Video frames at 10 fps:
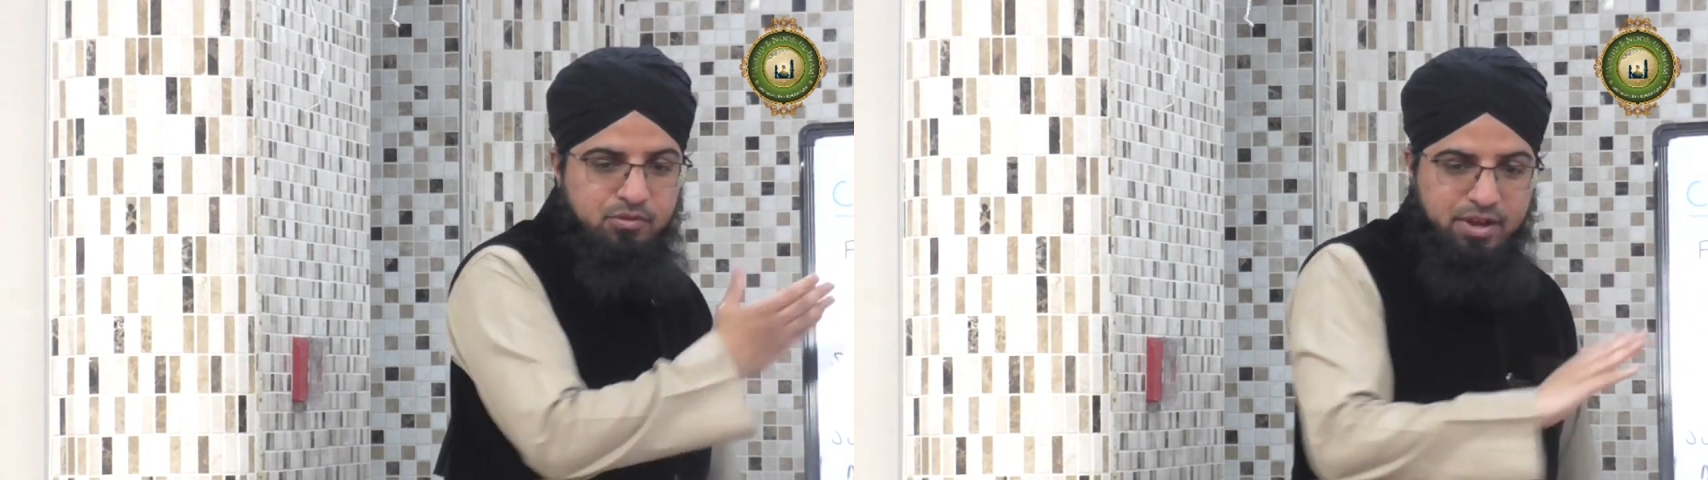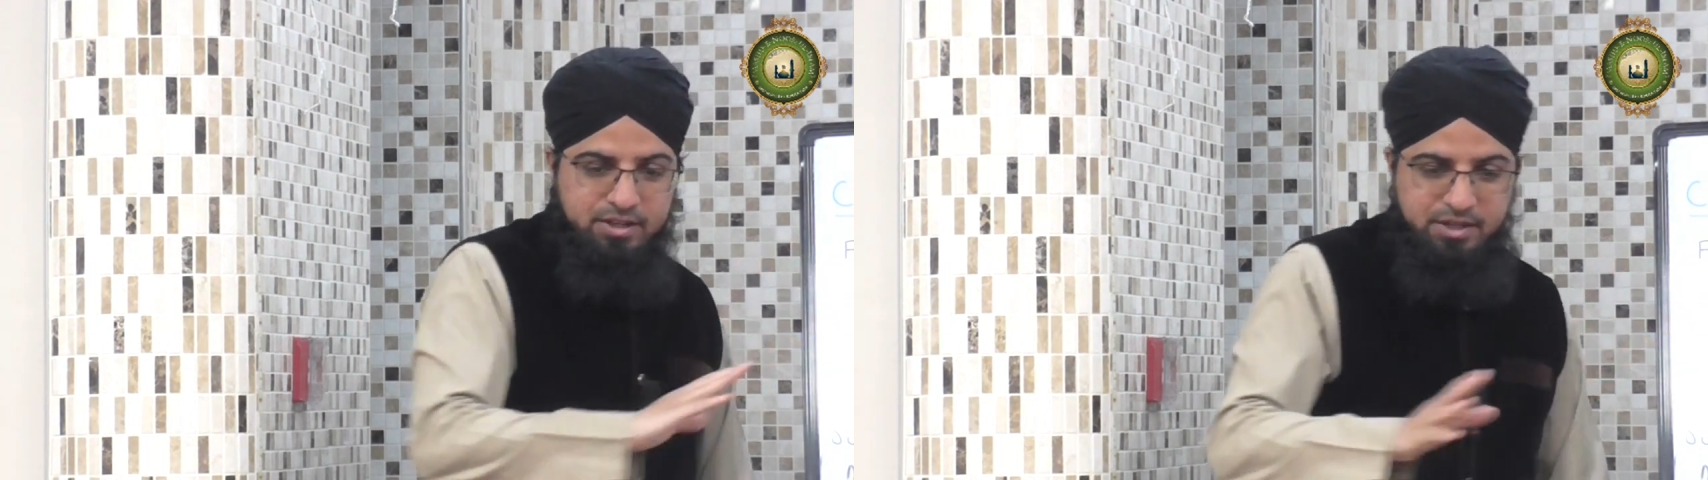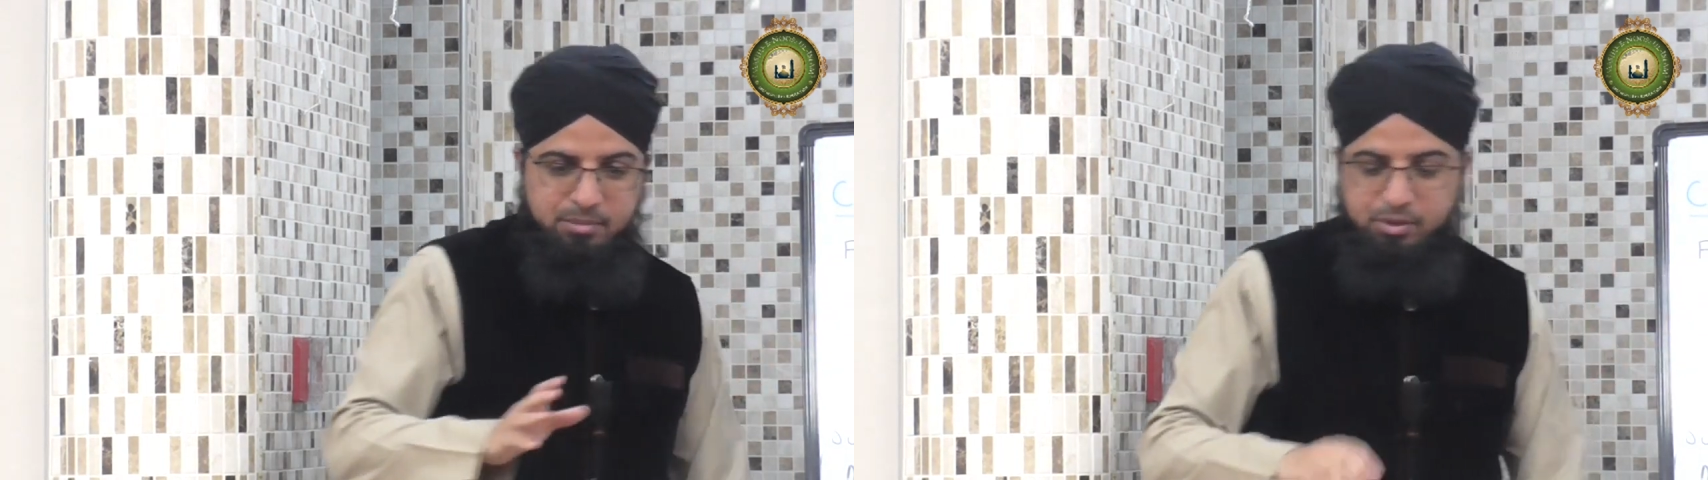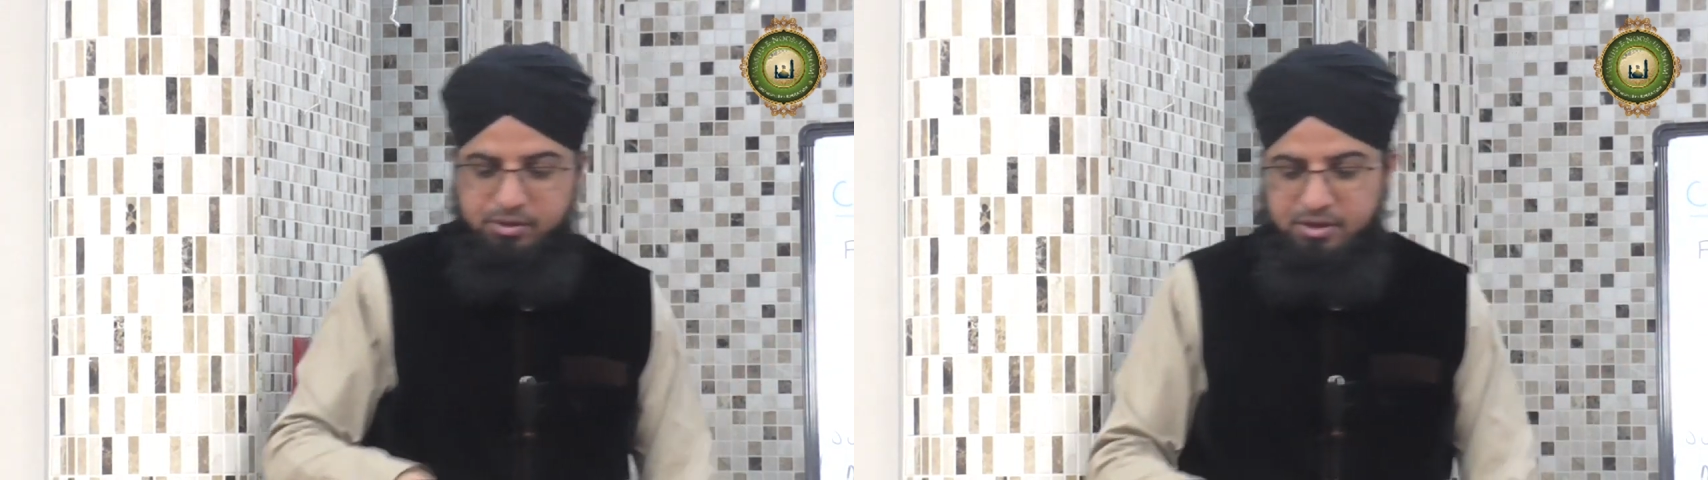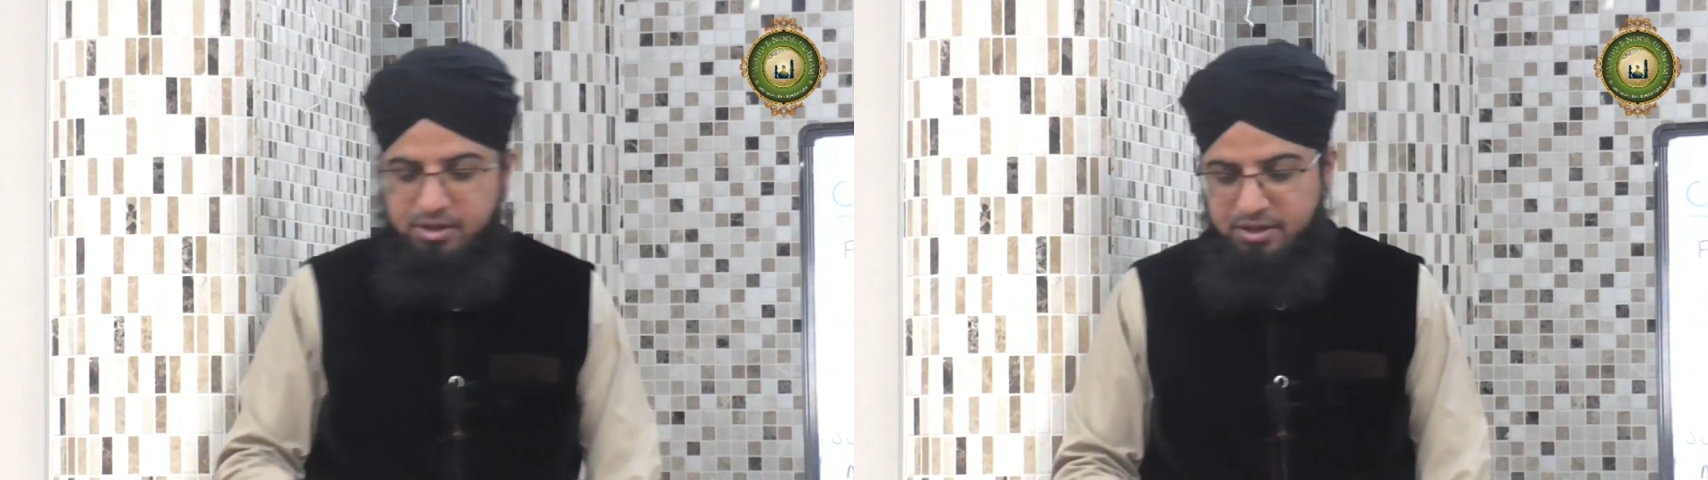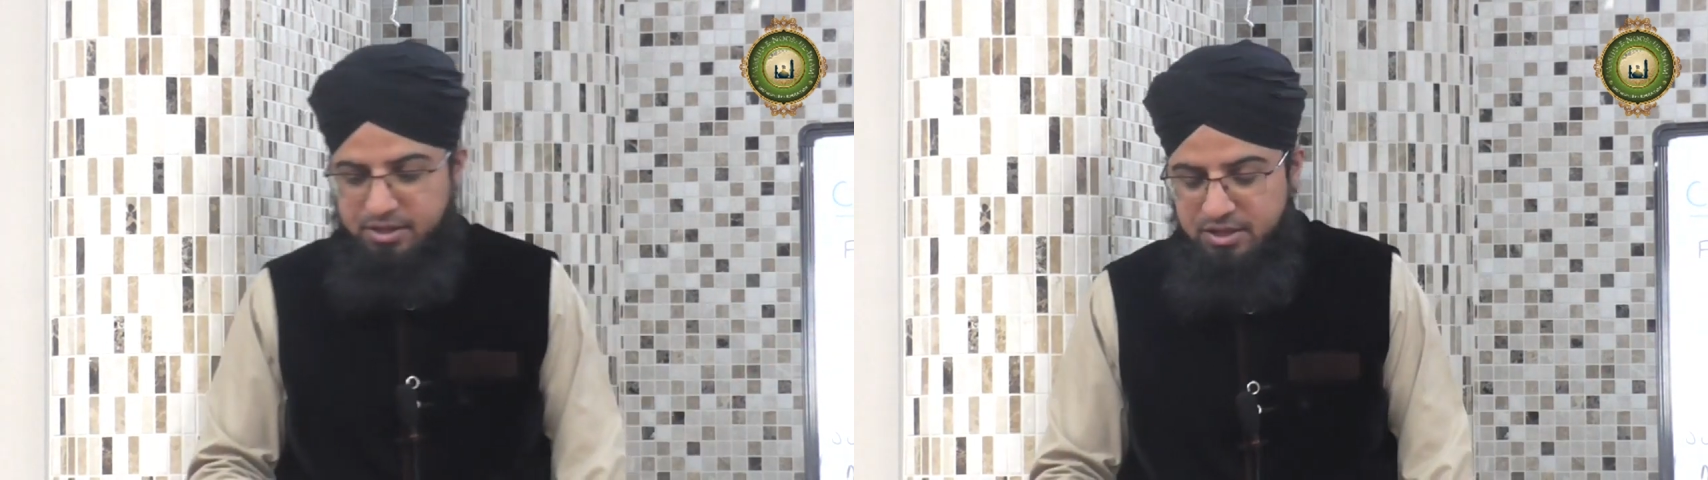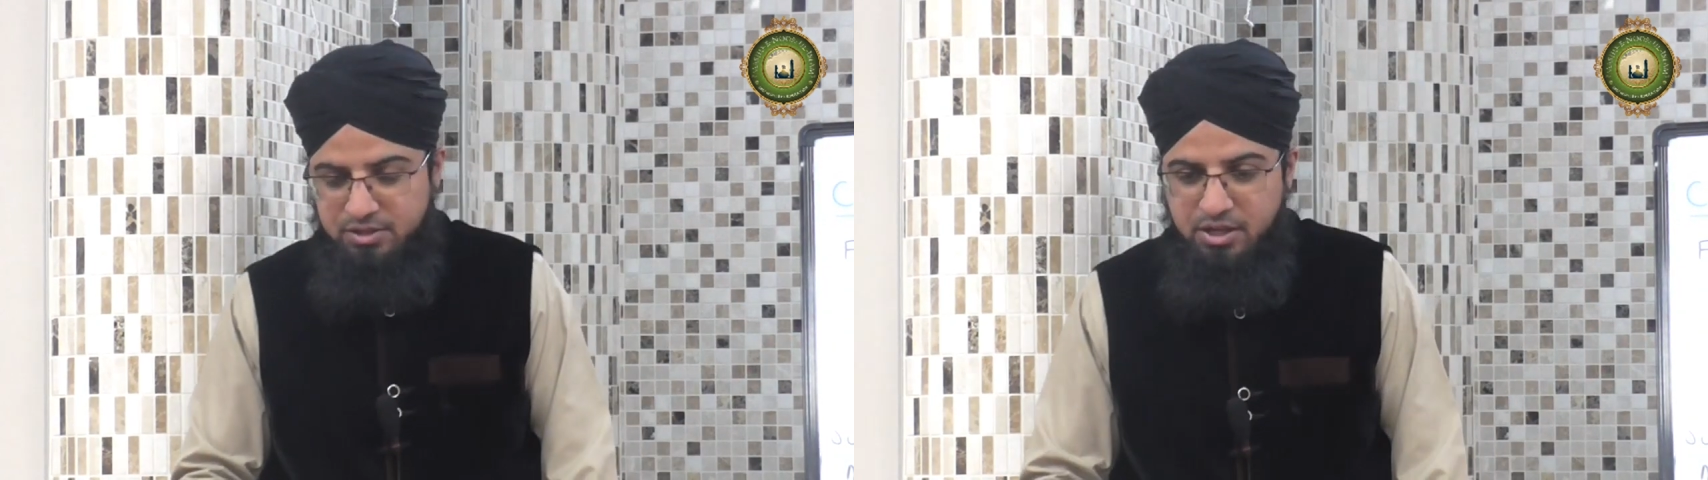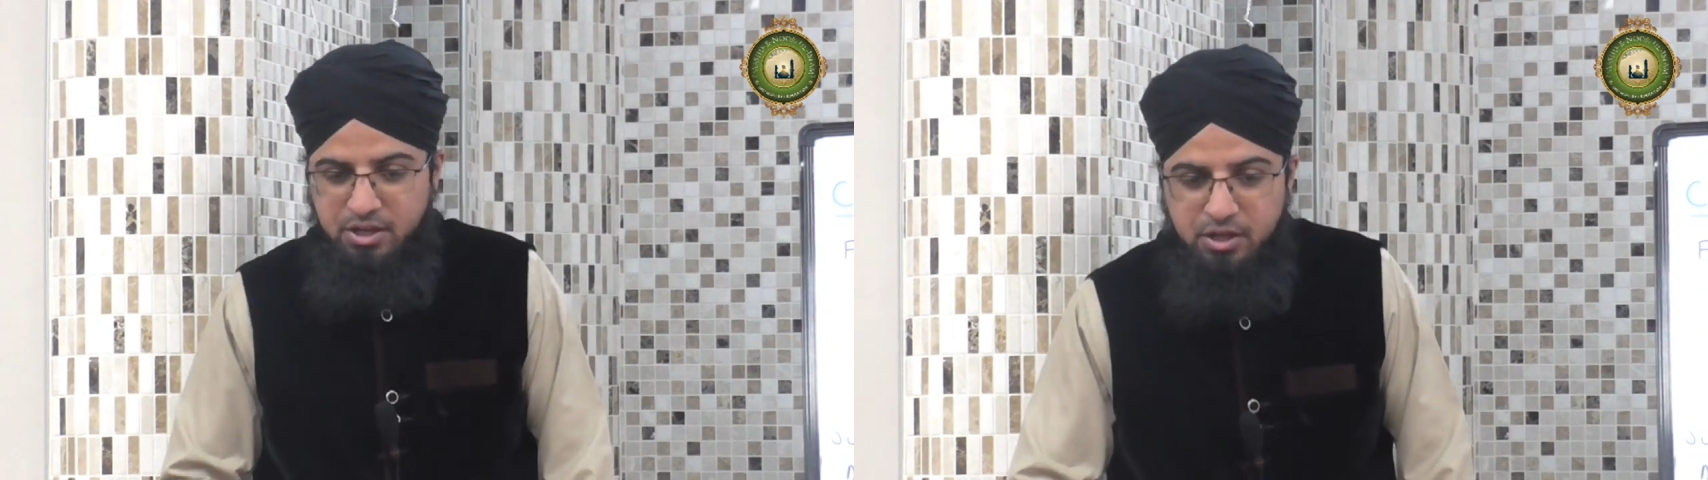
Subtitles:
For example, yes,